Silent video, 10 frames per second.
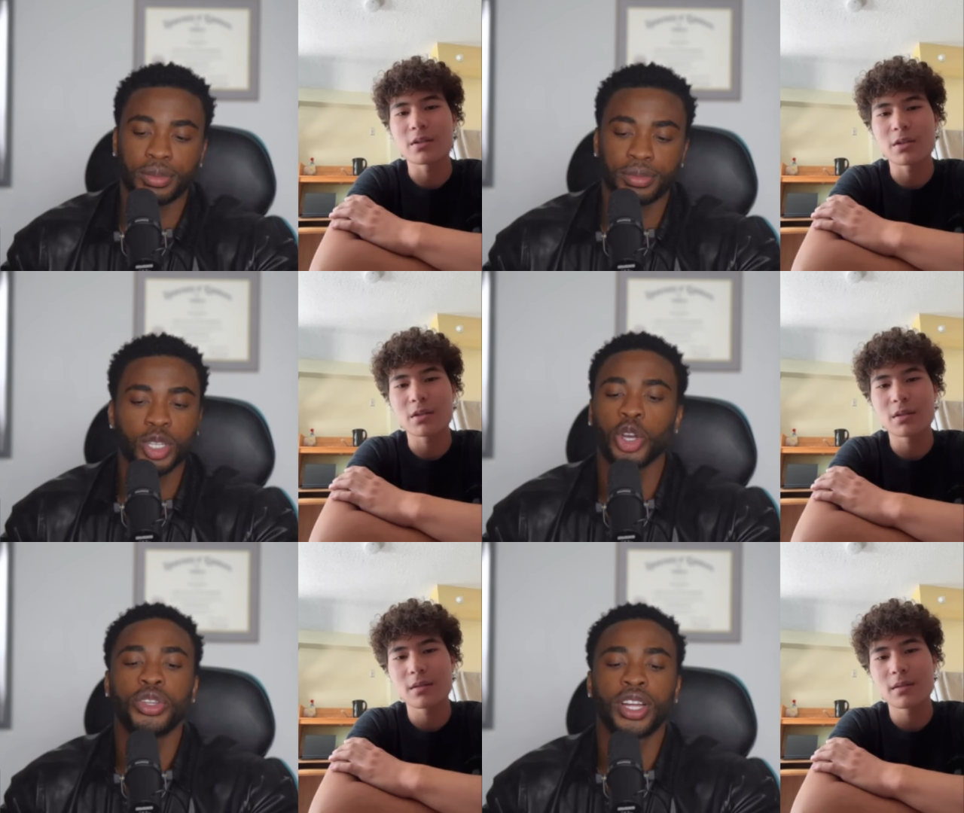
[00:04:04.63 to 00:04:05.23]
Speaker 1: don't.
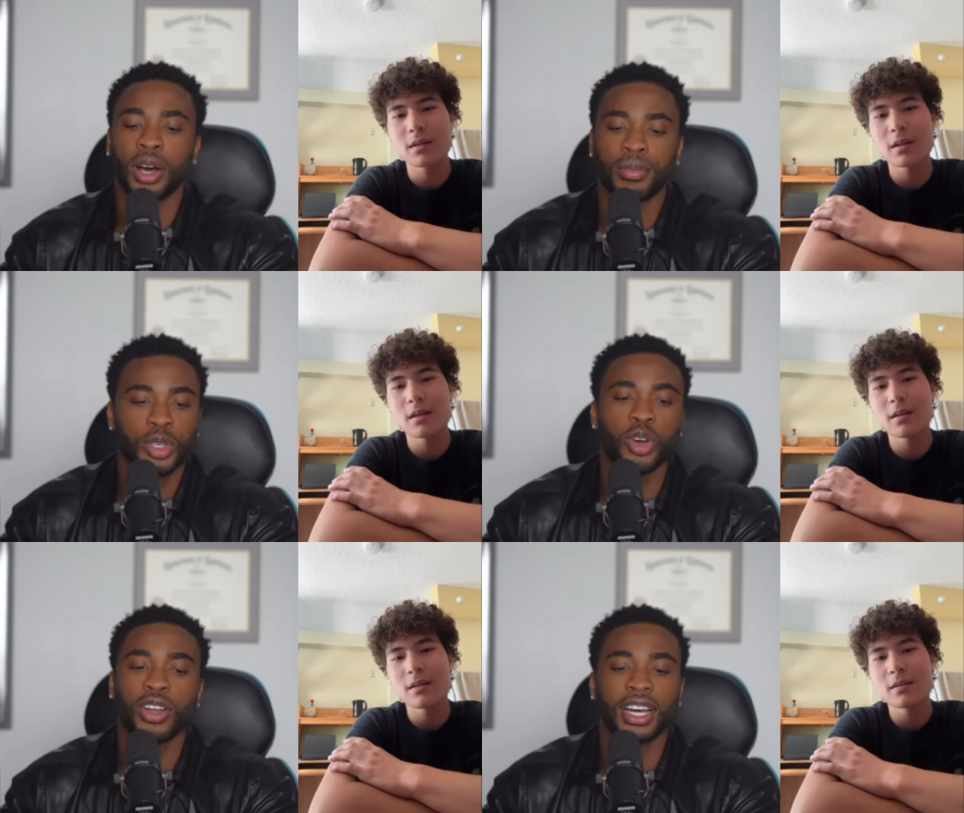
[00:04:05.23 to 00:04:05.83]
No, you don't. You
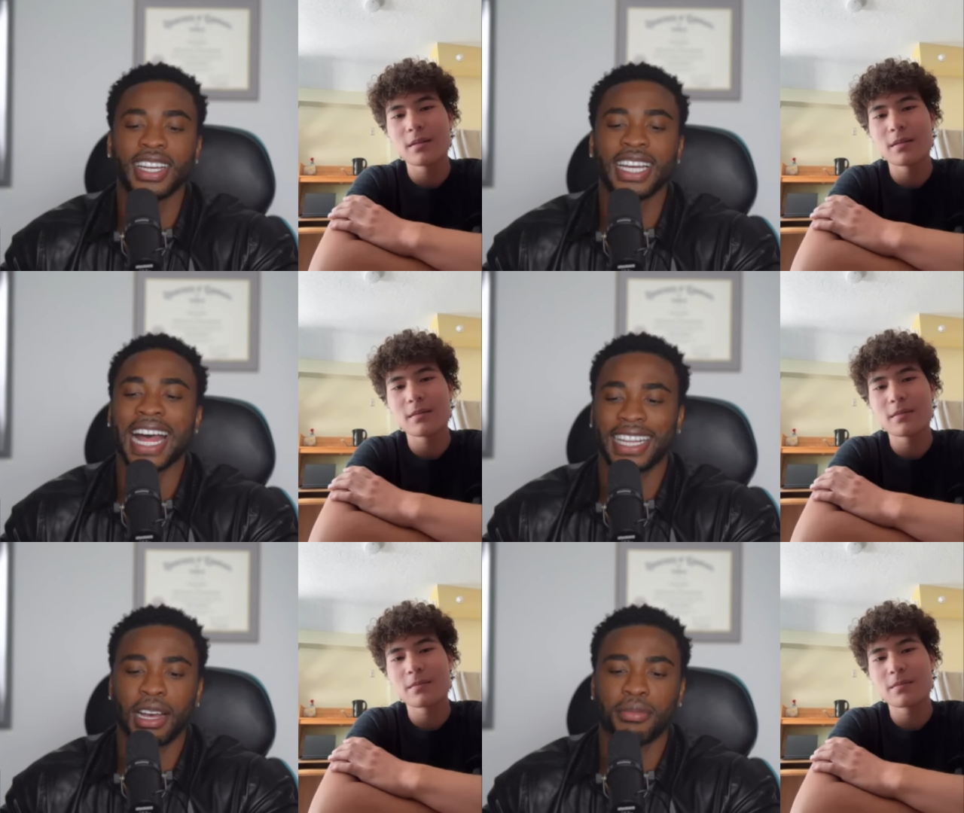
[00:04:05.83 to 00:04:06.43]
don't love a
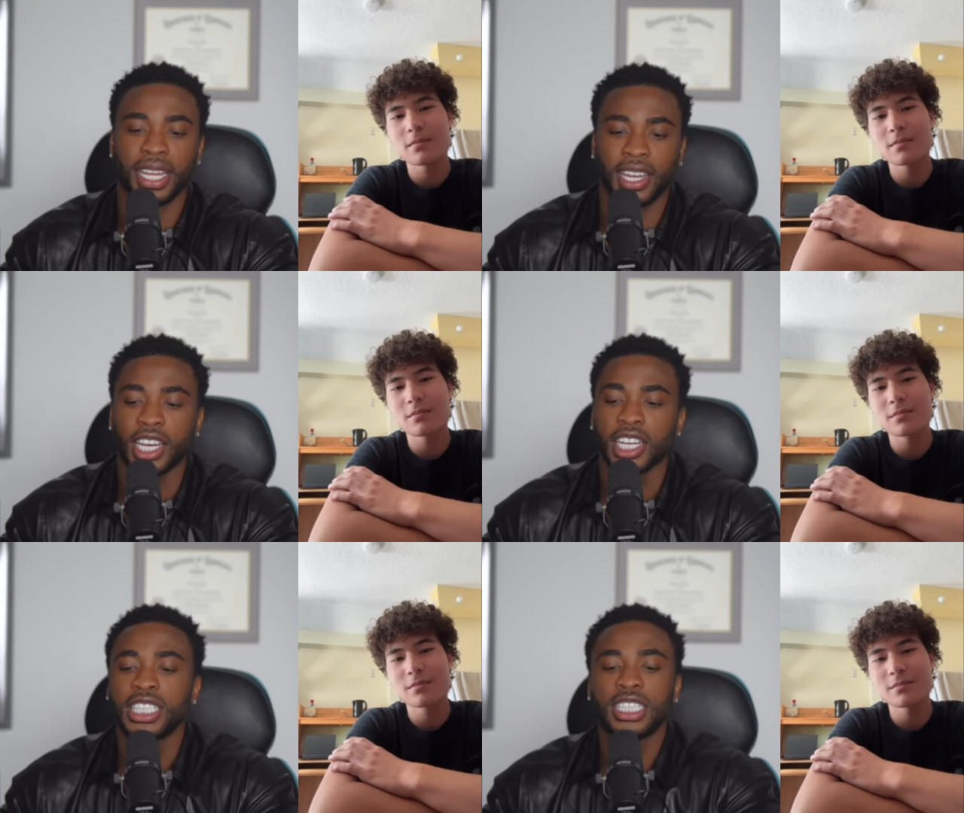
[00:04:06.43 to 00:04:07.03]
goddamn thing.
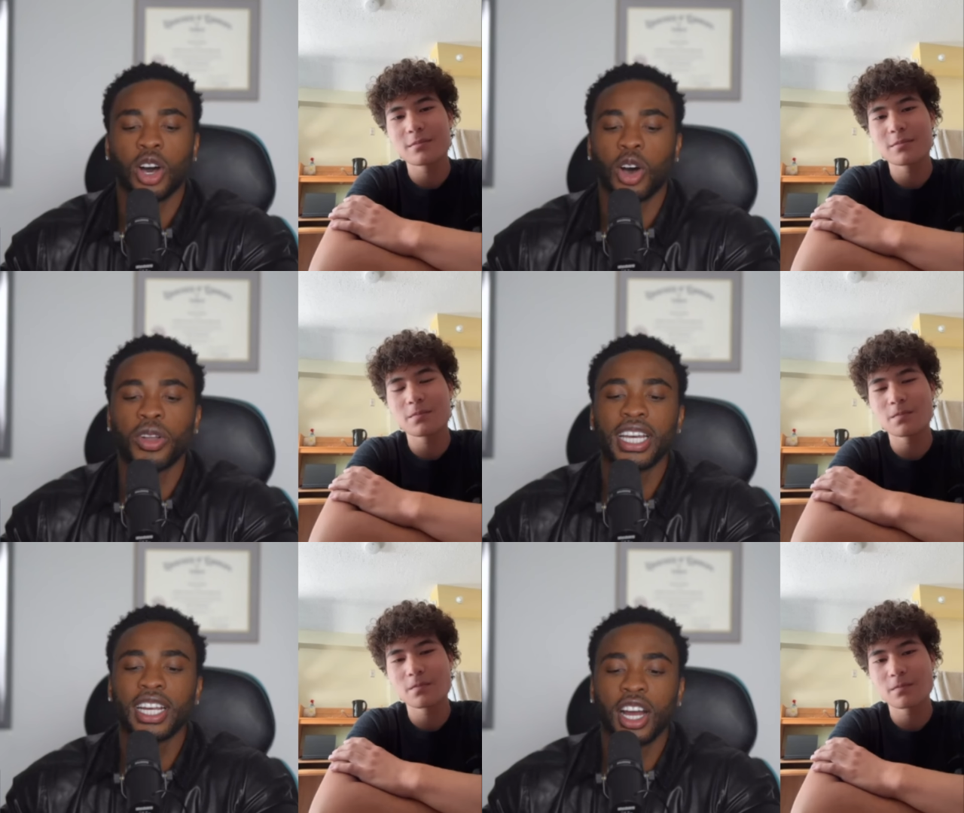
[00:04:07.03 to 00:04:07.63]
She's the
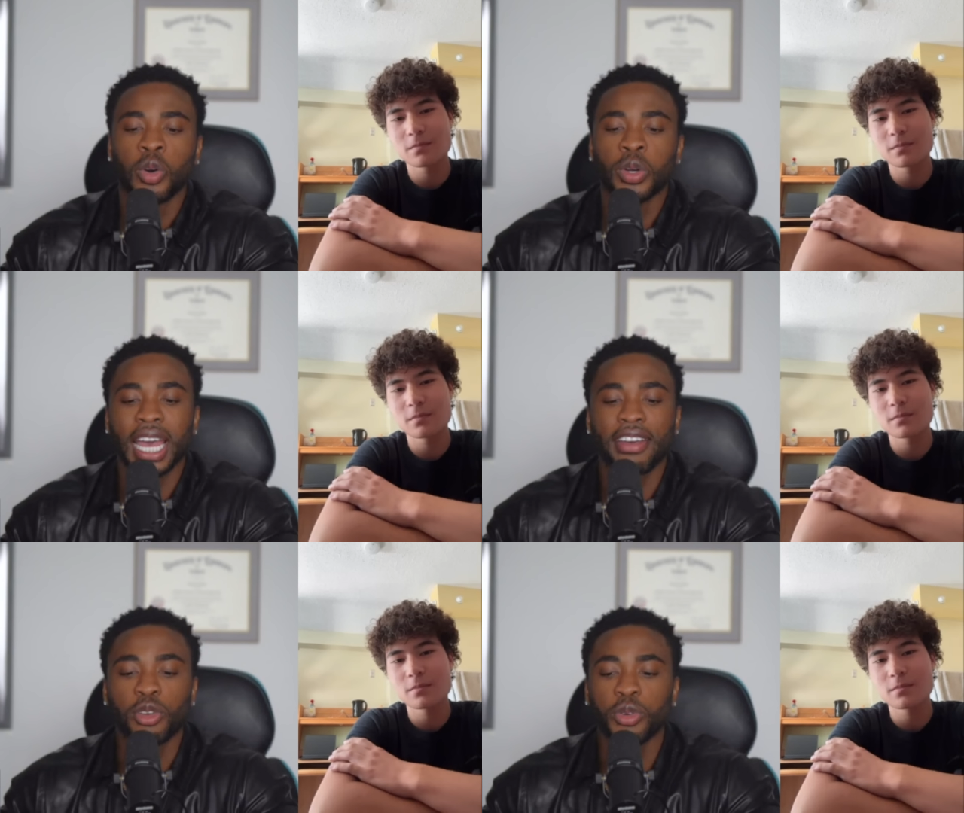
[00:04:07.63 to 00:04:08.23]
only girl who
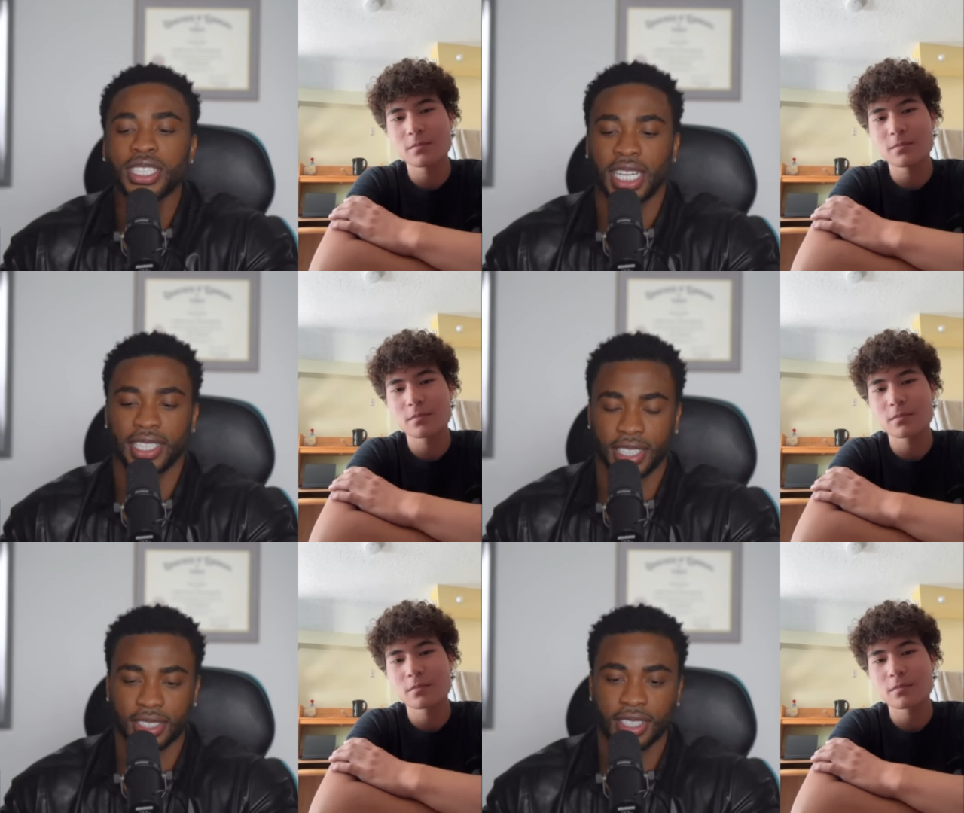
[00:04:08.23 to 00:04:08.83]
gave you
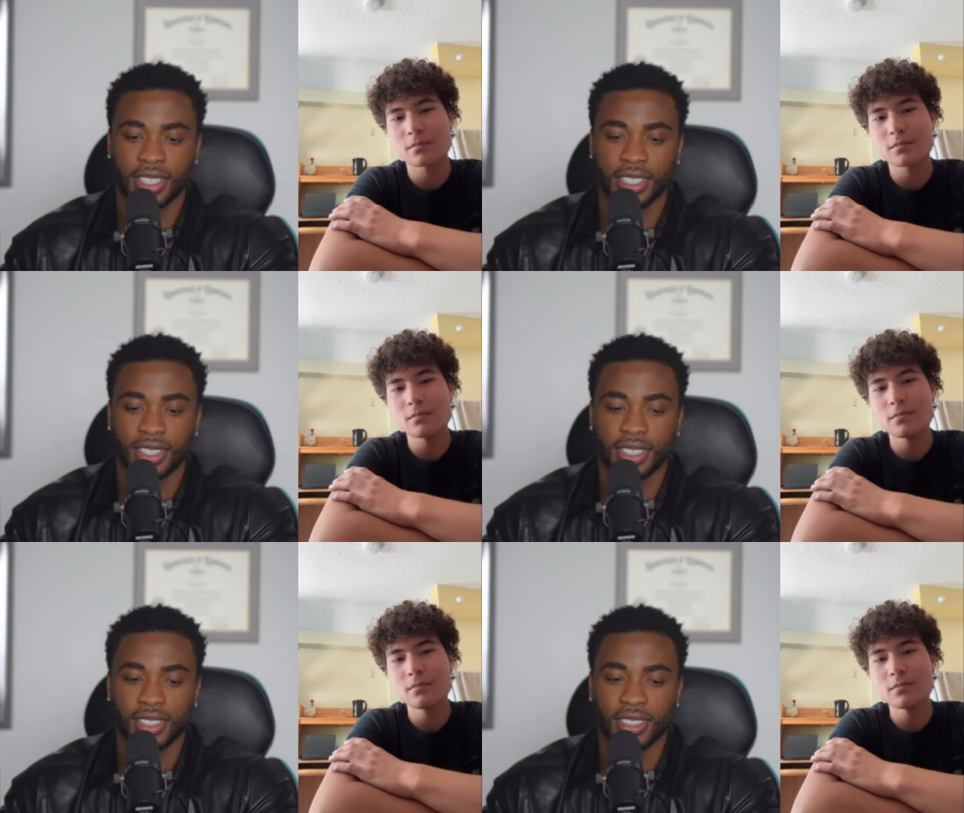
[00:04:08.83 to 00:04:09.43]
attention.
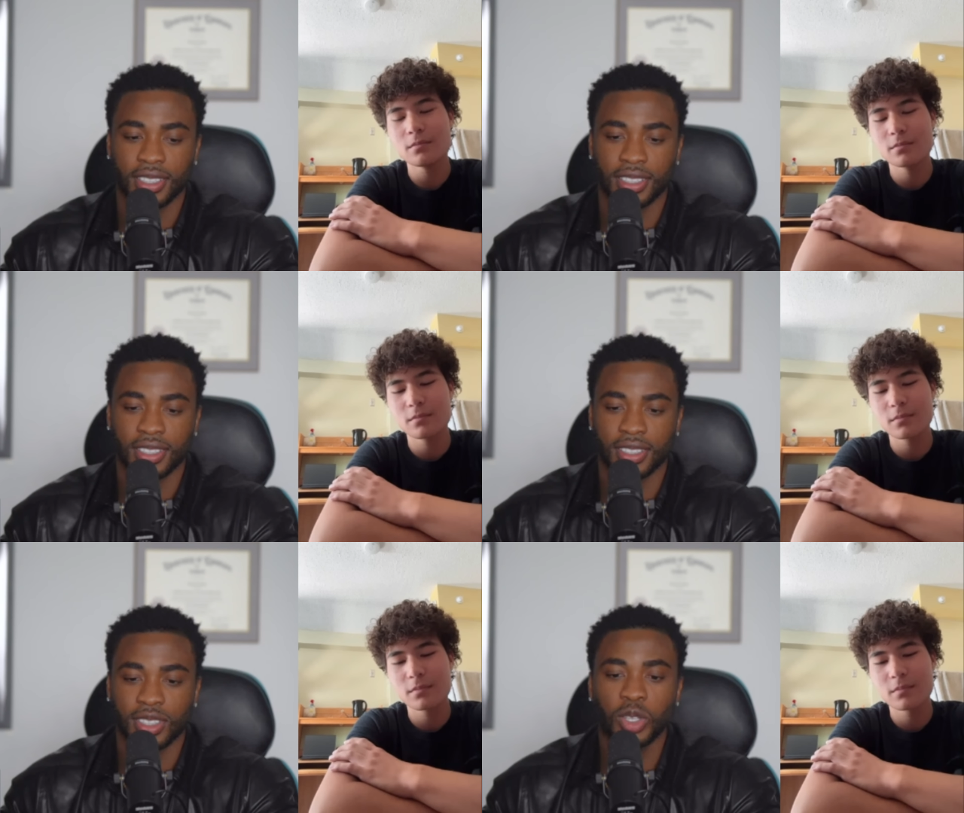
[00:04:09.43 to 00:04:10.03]

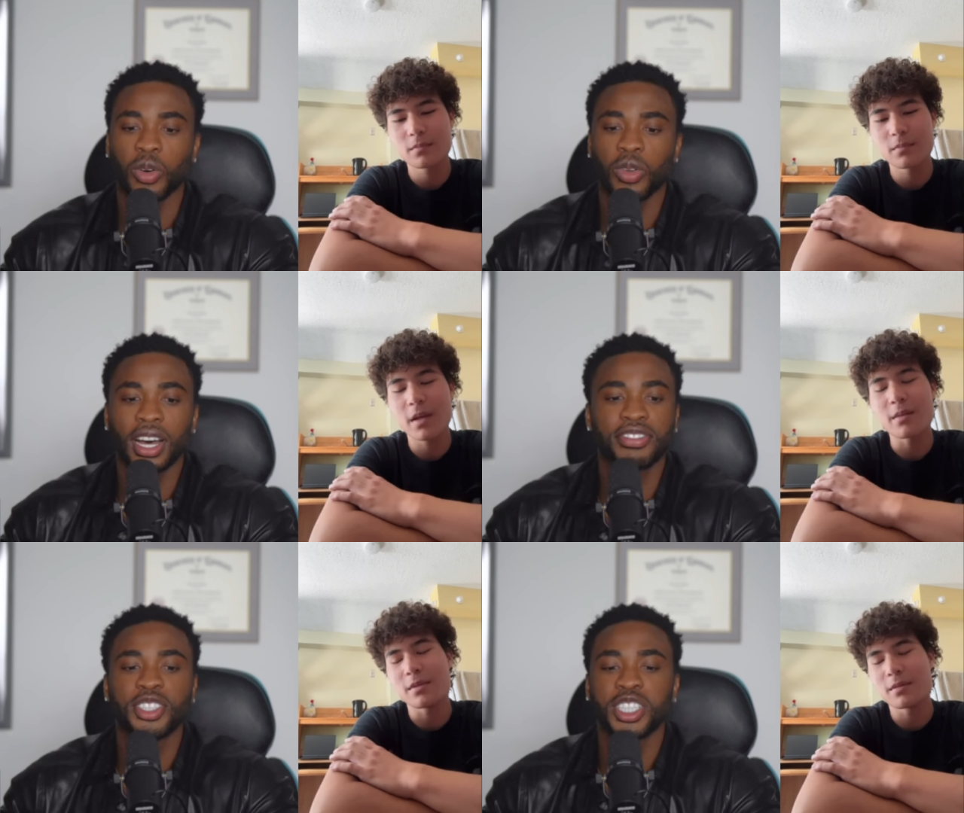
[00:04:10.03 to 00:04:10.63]
You don't
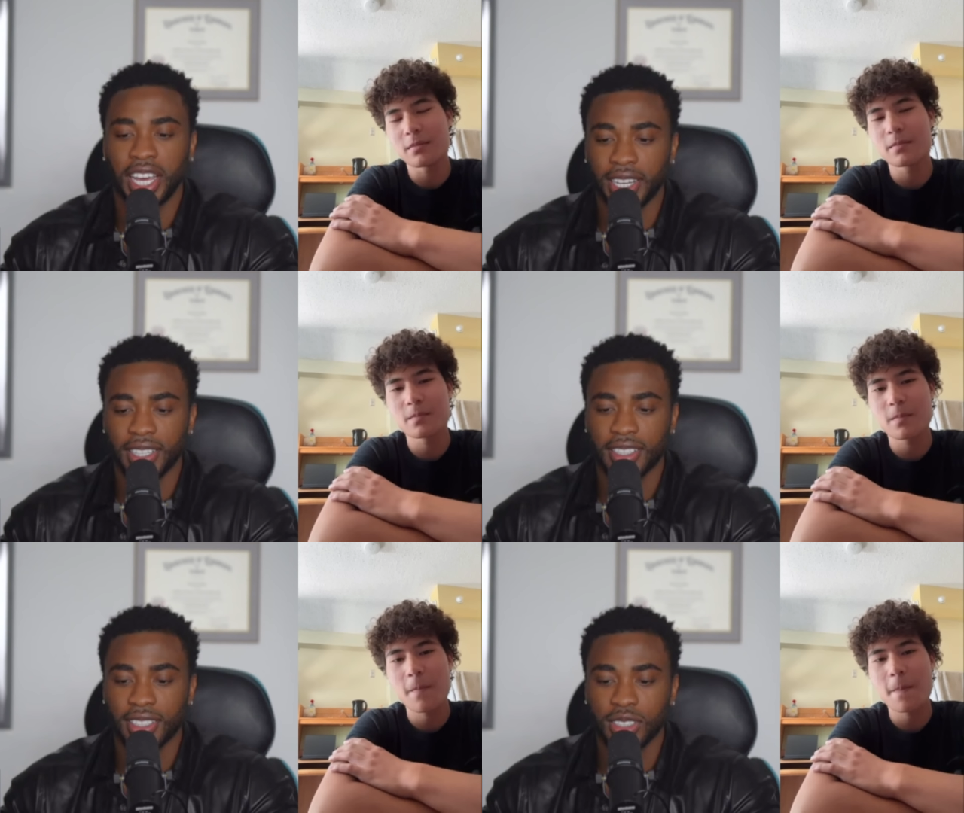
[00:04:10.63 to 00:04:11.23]
love Thank shit.
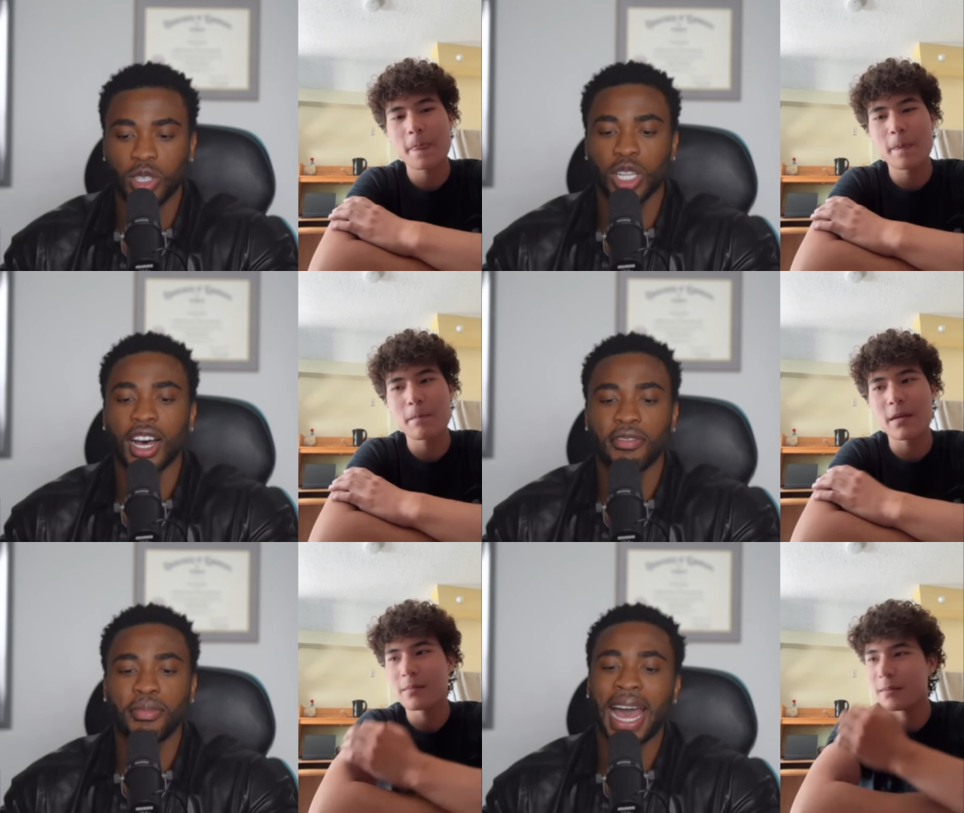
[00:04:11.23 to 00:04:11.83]
You. you love my